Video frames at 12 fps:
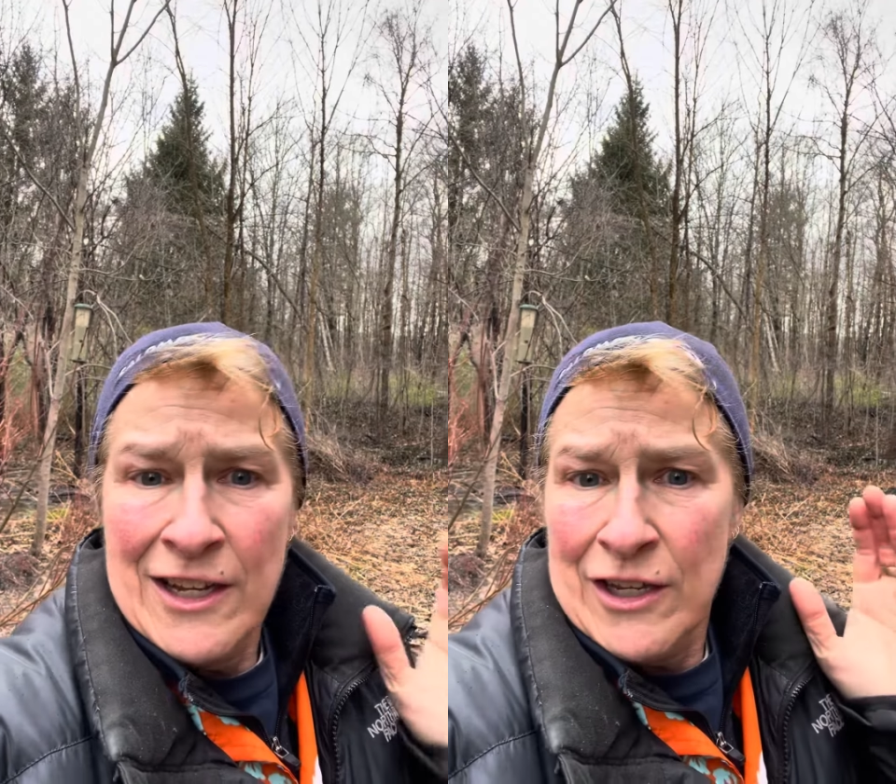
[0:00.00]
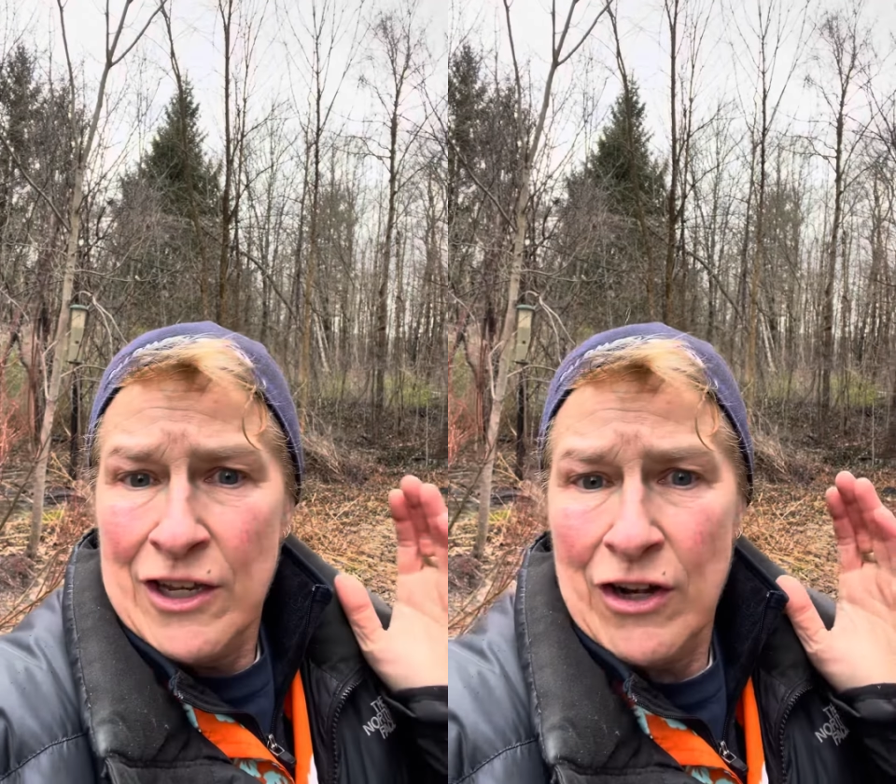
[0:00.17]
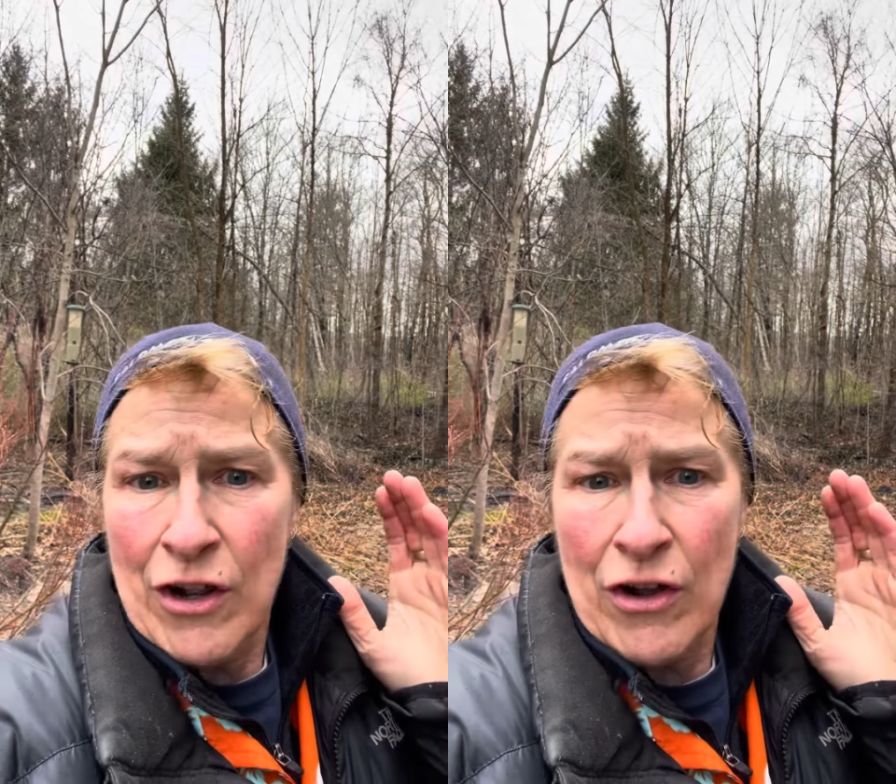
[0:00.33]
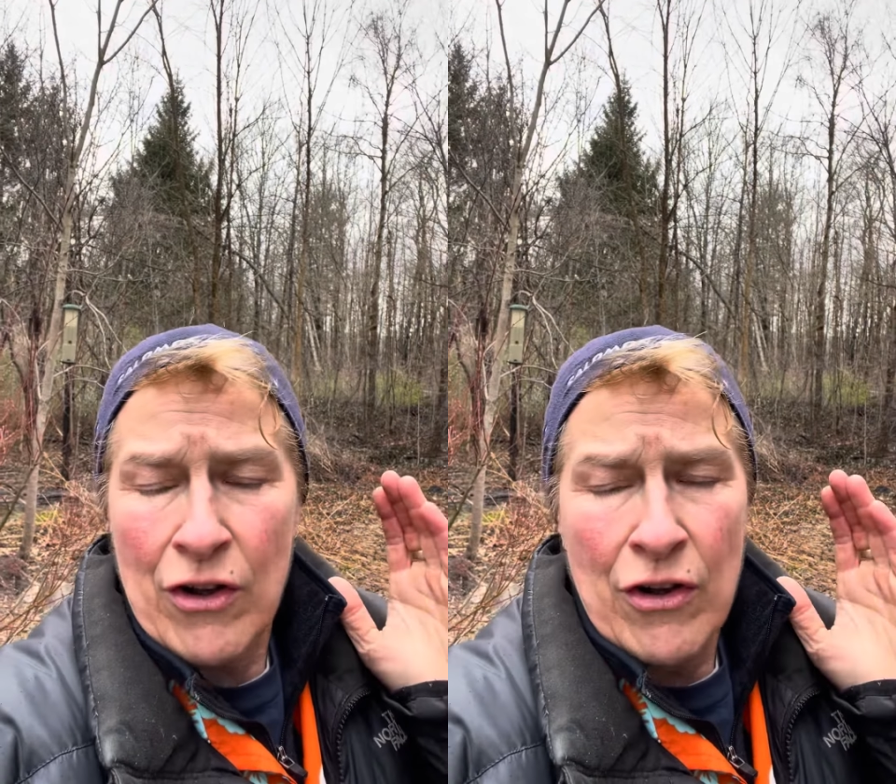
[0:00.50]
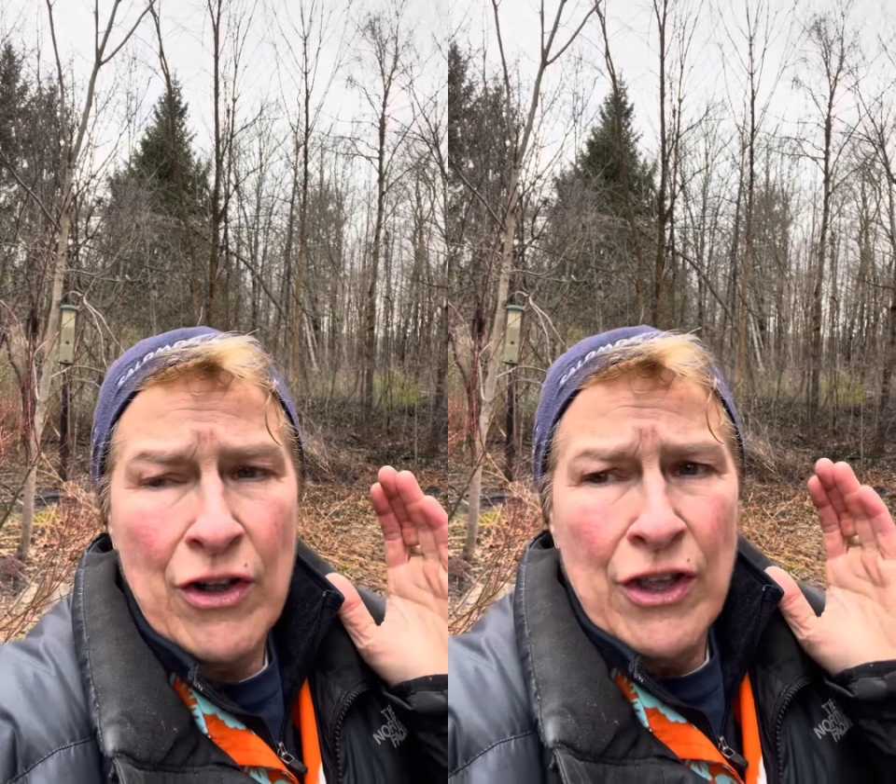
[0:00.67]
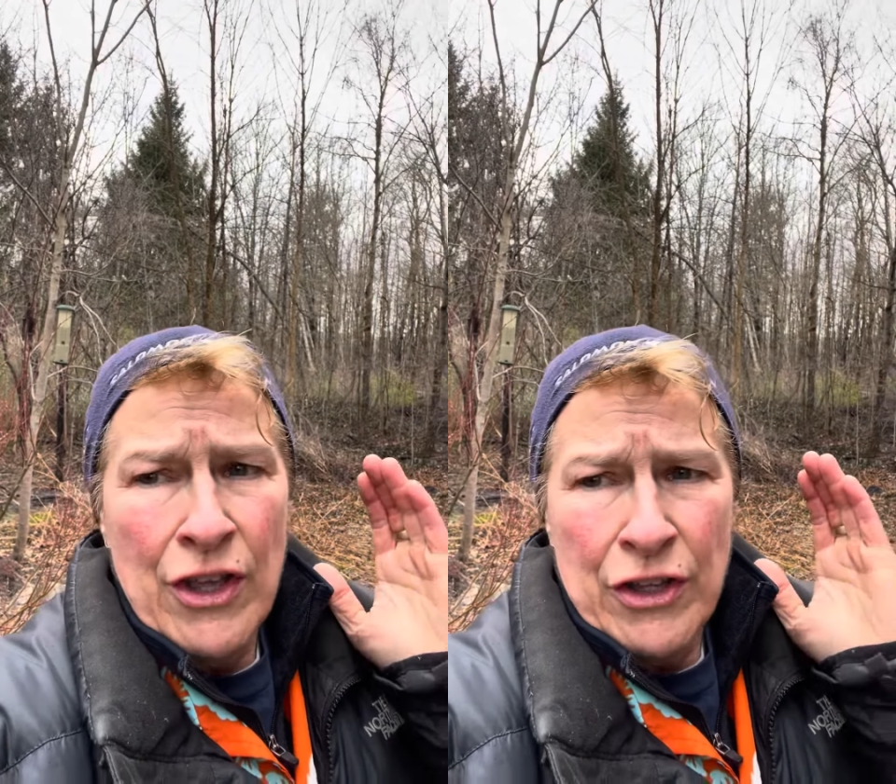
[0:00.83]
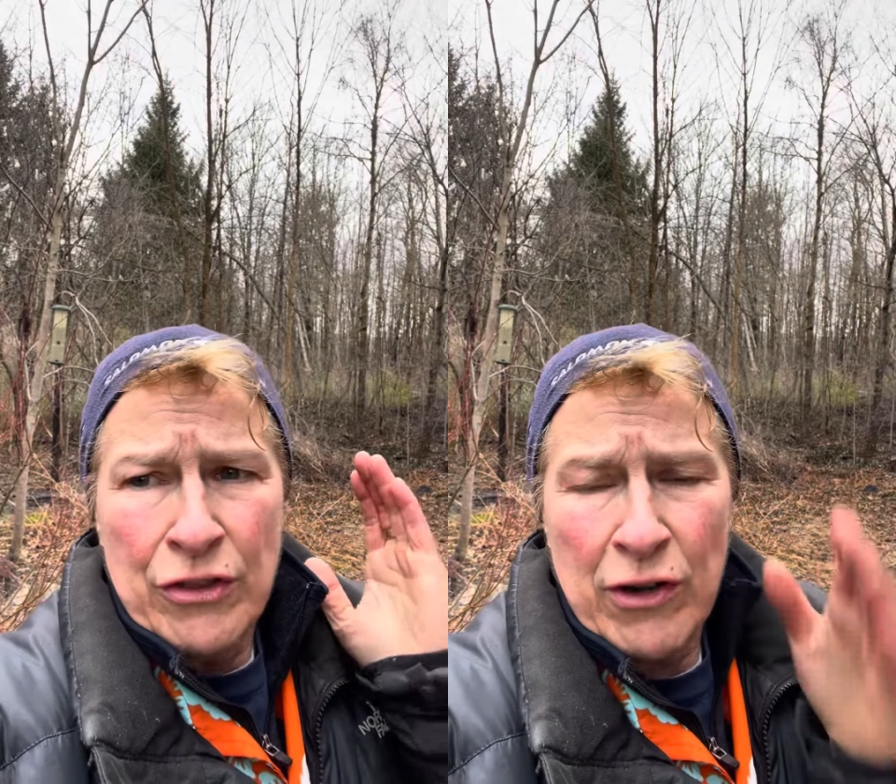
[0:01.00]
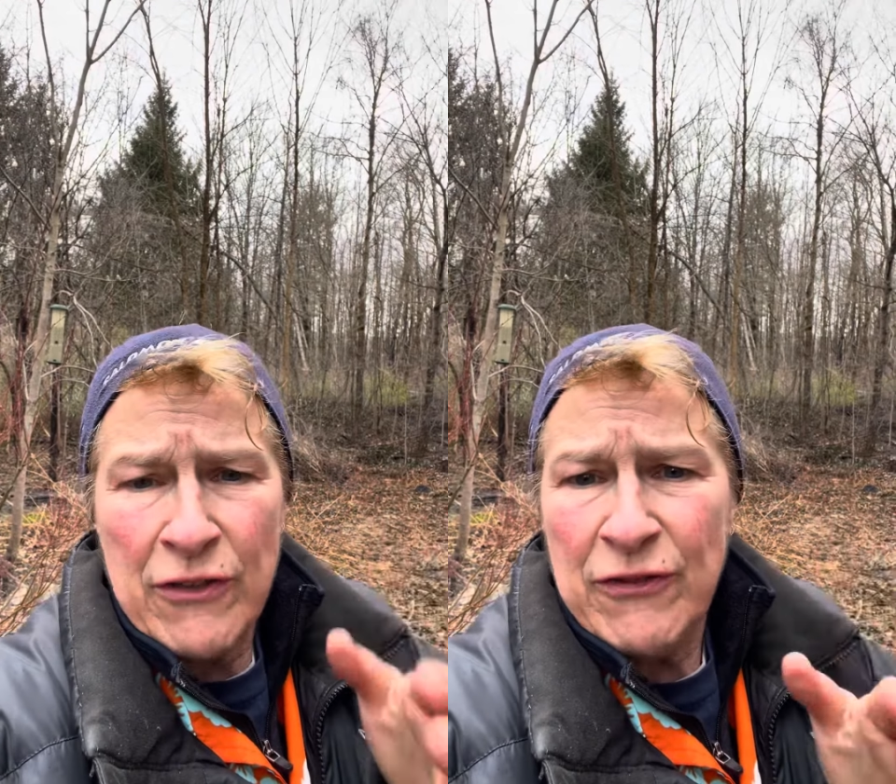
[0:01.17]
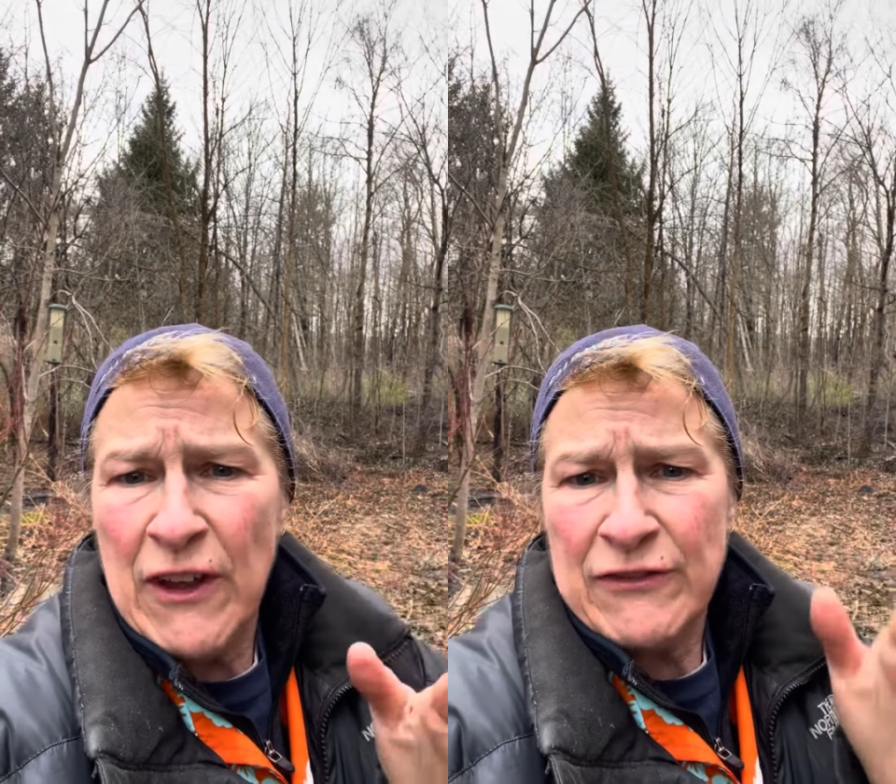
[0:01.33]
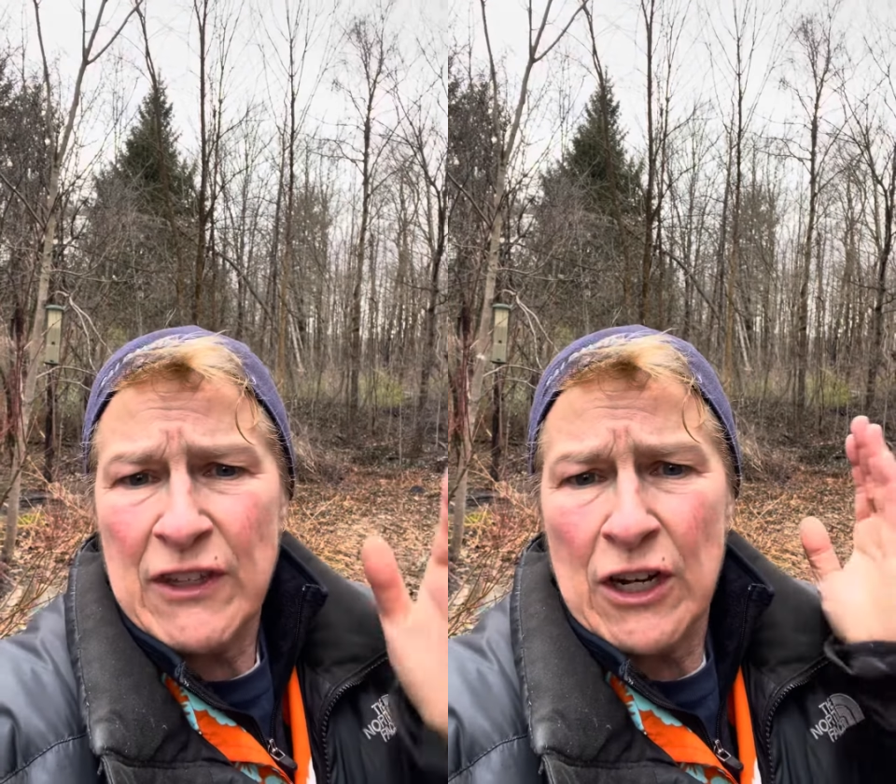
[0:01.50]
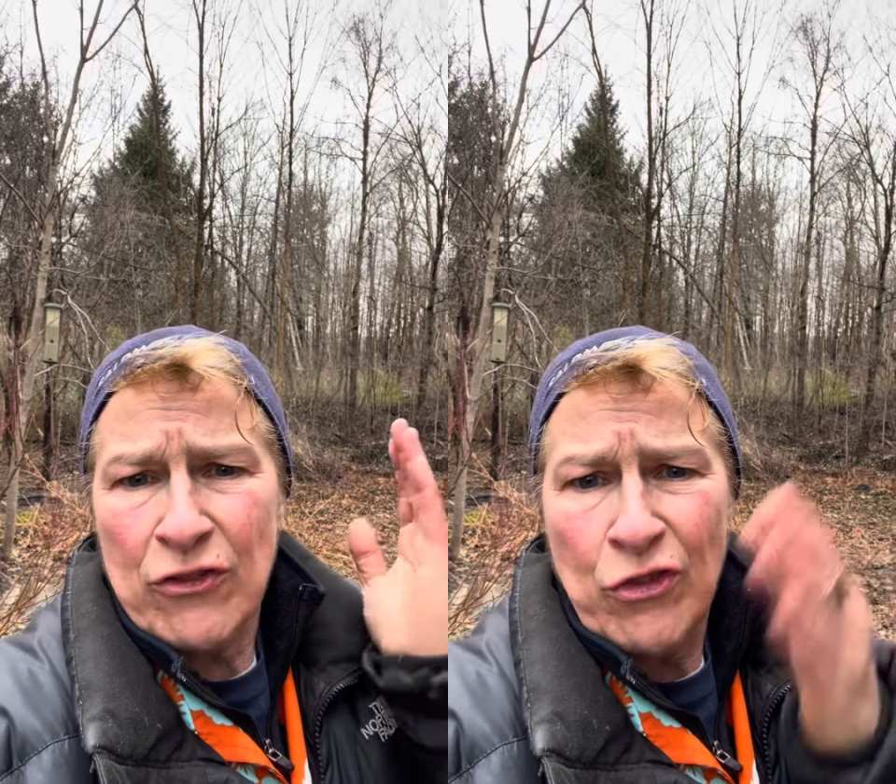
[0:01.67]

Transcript: you know, 350 to